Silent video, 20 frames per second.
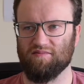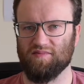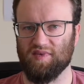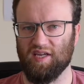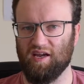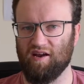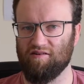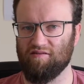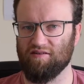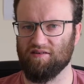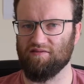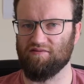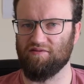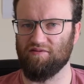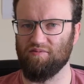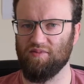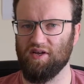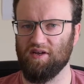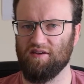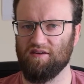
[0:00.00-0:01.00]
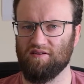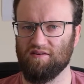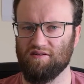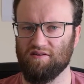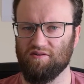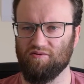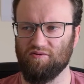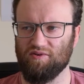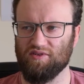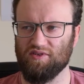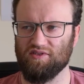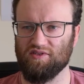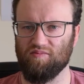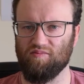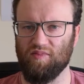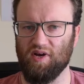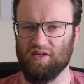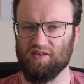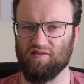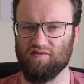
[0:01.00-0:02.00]
caring for me, which is a
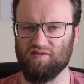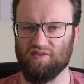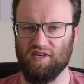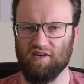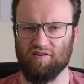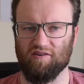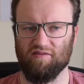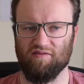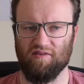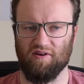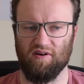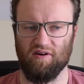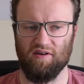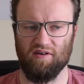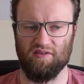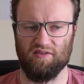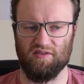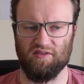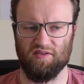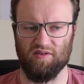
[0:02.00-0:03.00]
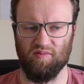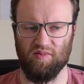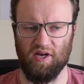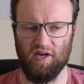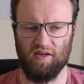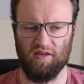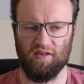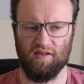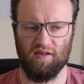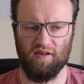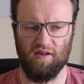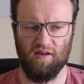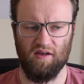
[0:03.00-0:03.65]
massive sacrifice to make.